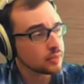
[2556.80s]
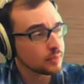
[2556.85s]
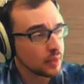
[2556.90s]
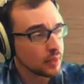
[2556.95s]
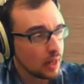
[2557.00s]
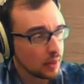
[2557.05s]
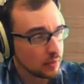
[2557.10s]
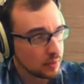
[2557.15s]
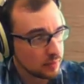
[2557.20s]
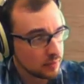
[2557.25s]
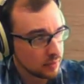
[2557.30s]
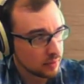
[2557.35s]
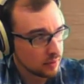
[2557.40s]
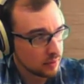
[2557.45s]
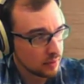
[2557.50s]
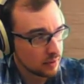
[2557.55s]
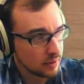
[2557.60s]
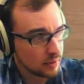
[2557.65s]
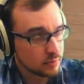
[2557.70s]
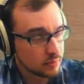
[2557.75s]
the problem,
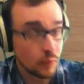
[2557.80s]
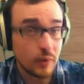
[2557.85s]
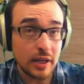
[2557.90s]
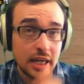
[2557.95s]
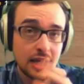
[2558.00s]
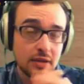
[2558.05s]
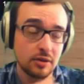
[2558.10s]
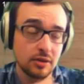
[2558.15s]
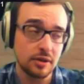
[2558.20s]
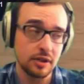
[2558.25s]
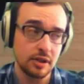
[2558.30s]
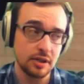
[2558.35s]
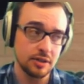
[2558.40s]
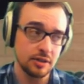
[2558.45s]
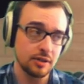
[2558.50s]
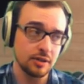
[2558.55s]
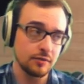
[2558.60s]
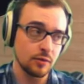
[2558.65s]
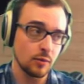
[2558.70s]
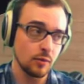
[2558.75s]
but we can look at it in a
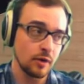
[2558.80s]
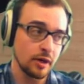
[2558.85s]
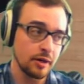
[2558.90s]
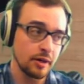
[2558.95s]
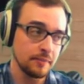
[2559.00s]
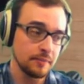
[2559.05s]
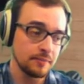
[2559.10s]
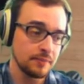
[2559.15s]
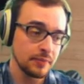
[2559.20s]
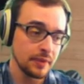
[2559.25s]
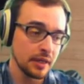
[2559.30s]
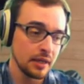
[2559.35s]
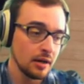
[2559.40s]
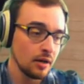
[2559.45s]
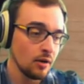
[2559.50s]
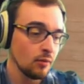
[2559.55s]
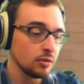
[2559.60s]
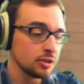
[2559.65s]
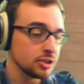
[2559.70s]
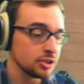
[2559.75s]
different way,
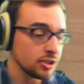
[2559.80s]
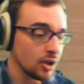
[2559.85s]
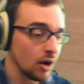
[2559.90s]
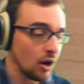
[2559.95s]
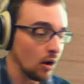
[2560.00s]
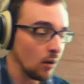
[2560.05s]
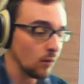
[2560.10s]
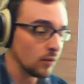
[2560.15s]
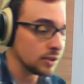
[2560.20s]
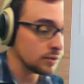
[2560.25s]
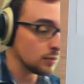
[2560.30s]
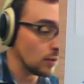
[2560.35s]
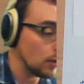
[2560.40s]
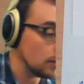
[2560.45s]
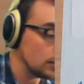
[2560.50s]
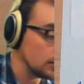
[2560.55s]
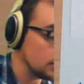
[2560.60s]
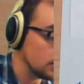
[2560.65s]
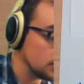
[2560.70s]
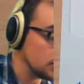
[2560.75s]
which is always what
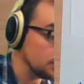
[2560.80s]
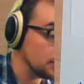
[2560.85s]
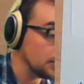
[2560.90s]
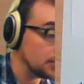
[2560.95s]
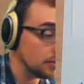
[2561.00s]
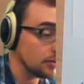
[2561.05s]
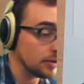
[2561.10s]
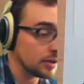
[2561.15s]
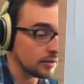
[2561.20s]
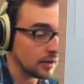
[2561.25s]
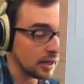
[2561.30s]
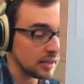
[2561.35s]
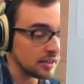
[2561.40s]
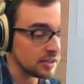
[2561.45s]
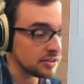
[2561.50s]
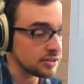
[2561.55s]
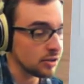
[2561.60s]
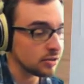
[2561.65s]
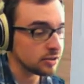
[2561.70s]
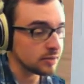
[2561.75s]
we should be doing, right?
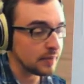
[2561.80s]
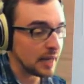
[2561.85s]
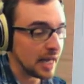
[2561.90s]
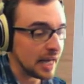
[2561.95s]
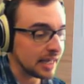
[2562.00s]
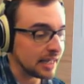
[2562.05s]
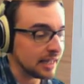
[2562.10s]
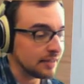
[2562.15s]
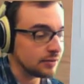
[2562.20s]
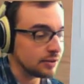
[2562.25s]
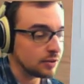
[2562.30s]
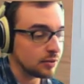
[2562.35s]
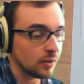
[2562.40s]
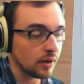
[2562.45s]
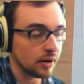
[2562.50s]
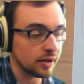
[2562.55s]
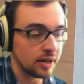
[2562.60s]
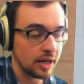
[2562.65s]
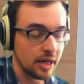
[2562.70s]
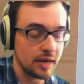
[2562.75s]
This goes back even to
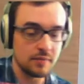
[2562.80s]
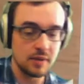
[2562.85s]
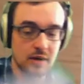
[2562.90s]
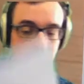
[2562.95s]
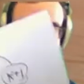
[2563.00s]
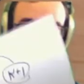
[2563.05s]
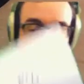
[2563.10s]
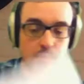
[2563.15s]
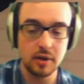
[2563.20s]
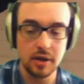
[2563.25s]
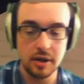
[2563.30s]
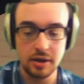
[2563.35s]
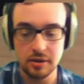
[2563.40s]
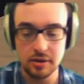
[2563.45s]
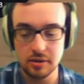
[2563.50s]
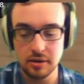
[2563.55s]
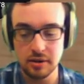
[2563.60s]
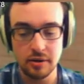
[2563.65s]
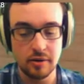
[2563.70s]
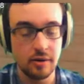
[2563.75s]
our game that we were playing
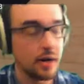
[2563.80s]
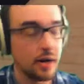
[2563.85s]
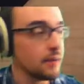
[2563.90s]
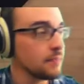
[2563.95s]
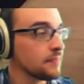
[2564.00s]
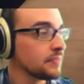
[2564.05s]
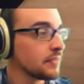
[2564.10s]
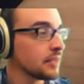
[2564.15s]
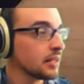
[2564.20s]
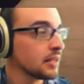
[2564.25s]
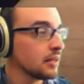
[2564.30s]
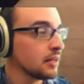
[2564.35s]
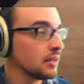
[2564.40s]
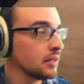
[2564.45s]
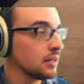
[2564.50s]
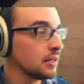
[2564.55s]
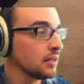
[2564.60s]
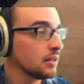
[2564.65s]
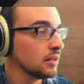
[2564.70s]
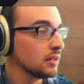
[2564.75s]
earlier, right?
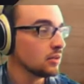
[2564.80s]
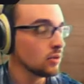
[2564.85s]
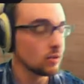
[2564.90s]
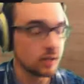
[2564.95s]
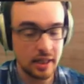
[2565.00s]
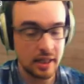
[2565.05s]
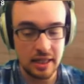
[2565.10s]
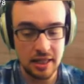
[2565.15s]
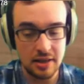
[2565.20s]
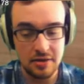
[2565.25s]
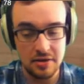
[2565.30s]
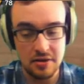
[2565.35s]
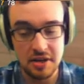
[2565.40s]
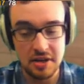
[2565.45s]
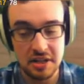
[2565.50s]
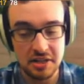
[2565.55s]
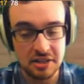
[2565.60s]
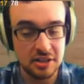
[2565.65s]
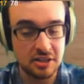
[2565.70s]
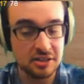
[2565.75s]
Looking at
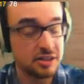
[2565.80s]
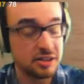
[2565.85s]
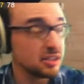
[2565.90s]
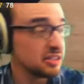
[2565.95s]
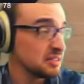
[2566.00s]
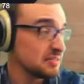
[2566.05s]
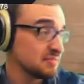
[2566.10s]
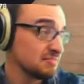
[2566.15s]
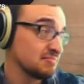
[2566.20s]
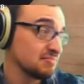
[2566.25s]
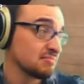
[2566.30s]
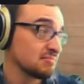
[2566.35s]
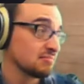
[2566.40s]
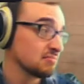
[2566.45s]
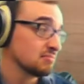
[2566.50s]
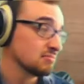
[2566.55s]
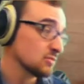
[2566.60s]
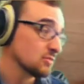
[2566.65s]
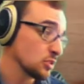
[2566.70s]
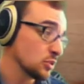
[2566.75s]
this is just
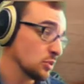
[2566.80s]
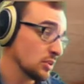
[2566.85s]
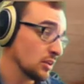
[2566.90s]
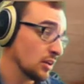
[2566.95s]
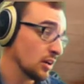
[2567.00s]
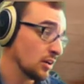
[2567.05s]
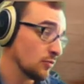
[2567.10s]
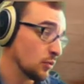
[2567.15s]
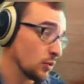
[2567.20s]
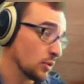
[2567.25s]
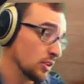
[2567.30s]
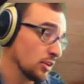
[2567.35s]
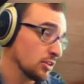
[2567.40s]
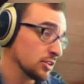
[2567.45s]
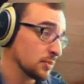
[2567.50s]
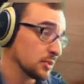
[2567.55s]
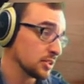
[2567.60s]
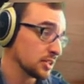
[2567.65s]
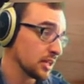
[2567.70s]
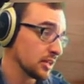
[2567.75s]
4 of those
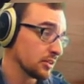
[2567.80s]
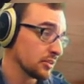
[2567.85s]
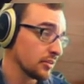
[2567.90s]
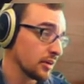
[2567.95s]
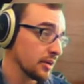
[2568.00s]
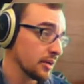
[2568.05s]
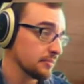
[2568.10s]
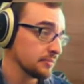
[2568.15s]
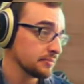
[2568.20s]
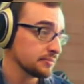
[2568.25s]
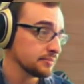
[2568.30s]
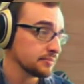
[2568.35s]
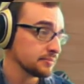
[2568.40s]
put together, right?